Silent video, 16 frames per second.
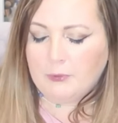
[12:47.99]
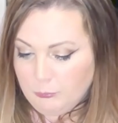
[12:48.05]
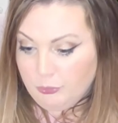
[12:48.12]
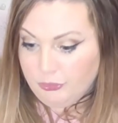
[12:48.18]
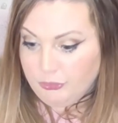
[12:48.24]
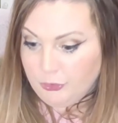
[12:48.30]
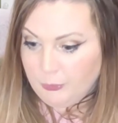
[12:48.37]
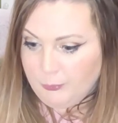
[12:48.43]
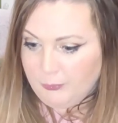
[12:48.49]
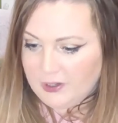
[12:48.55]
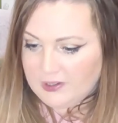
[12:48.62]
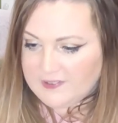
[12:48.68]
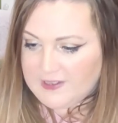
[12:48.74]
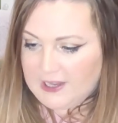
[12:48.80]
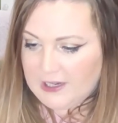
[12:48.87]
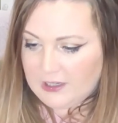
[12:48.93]
I'm super
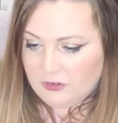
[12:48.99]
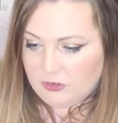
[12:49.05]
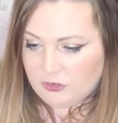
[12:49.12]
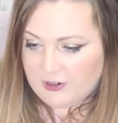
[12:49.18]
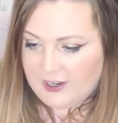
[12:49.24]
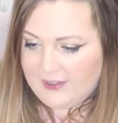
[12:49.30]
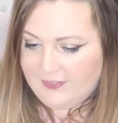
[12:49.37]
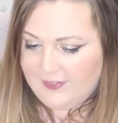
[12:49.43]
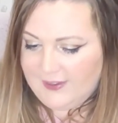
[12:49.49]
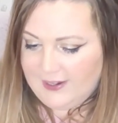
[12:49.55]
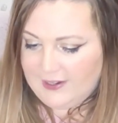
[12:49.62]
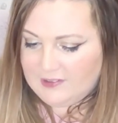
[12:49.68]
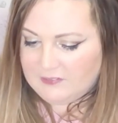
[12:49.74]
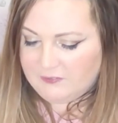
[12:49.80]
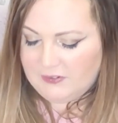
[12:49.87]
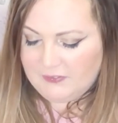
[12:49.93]
excited to try
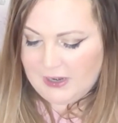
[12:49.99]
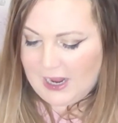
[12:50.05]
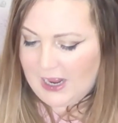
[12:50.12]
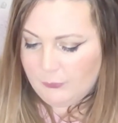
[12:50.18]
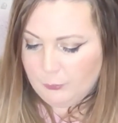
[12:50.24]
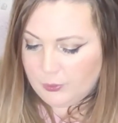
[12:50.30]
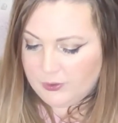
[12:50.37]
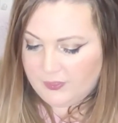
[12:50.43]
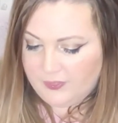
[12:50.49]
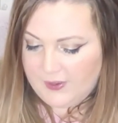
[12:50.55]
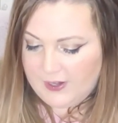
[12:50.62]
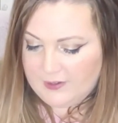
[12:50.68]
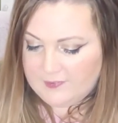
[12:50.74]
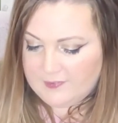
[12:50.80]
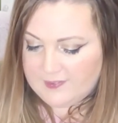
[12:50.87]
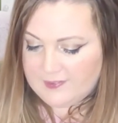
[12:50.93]
these. I've never had one of
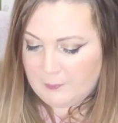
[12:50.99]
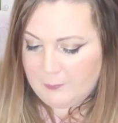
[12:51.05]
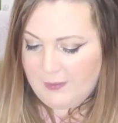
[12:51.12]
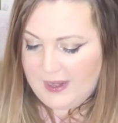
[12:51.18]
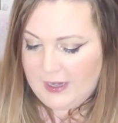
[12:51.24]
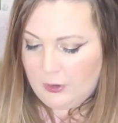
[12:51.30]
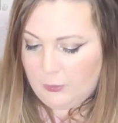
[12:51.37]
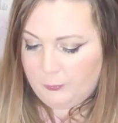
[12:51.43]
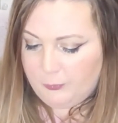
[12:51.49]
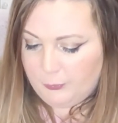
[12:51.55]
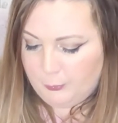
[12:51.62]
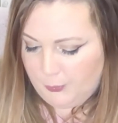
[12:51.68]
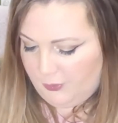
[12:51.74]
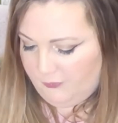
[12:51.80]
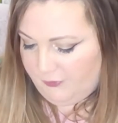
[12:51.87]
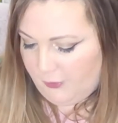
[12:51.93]
these. It's a makeup
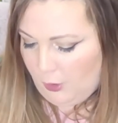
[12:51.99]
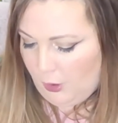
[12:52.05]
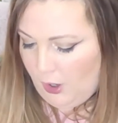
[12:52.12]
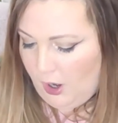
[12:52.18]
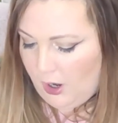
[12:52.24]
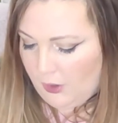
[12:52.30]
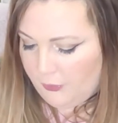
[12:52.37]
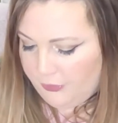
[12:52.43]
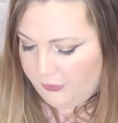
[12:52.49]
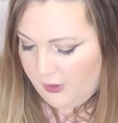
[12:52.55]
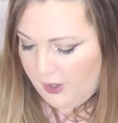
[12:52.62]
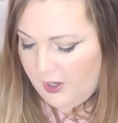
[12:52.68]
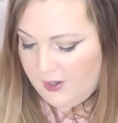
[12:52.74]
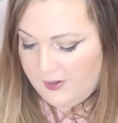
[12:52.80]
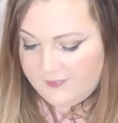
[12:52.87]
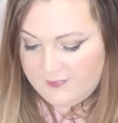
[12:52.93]
remover cloth
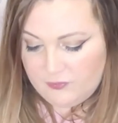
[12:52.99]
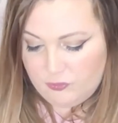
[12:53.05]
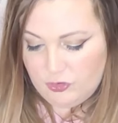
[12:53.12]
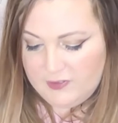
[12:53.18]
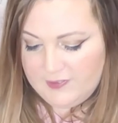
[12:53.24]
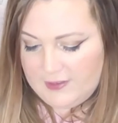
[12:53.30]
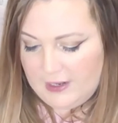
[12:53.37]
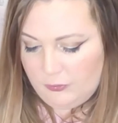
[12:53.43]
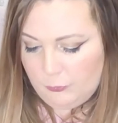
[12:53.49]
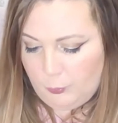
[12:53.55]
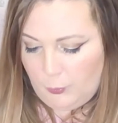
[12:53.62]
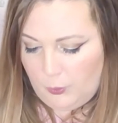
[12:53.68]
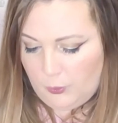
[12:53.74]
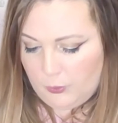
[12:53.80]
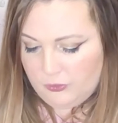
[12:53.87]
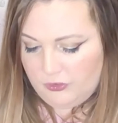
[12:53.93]
it says just add
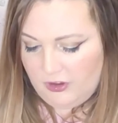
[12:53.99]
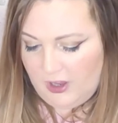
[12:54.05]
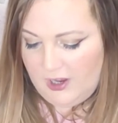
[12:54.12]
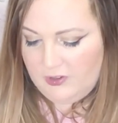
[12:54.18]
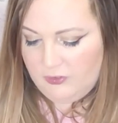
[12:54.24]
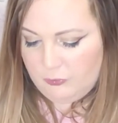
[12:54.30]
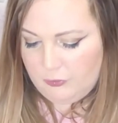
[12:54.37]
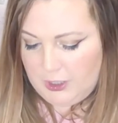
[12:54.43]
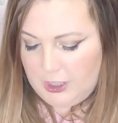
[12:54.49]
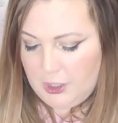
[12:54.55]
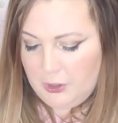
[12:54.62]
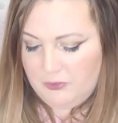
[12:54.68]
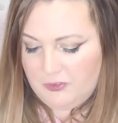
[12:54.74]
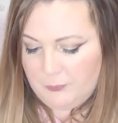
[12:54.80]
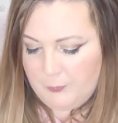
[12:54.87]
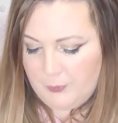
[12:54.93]
water, it's
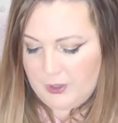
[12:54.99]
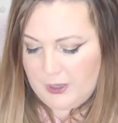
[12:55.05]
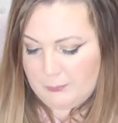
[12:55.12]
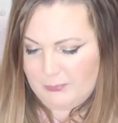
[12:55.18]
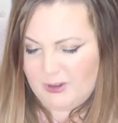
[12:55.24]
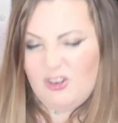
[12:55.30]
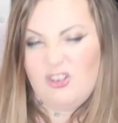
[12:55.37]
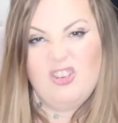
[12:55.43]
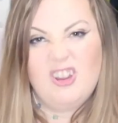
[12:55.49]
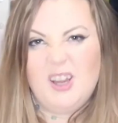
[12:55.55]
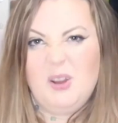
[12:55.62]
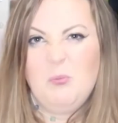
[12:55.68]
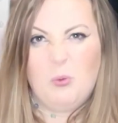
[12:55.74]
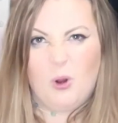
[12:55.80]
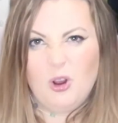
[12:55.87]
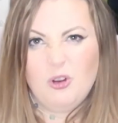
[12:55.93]
reusable and
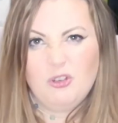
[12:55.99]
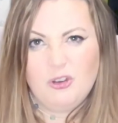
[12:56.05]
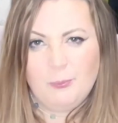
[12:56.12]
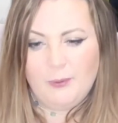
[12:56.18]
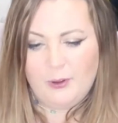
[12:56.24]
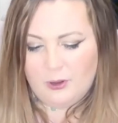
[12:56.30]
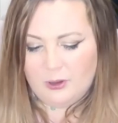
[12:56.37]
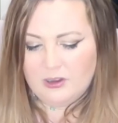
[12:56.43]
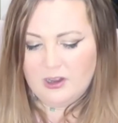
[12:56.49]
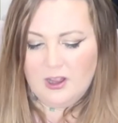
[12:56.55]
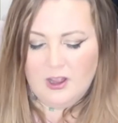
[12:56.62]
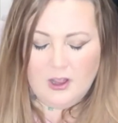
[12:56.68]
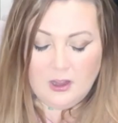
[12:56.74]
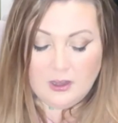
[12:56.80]
machine washable.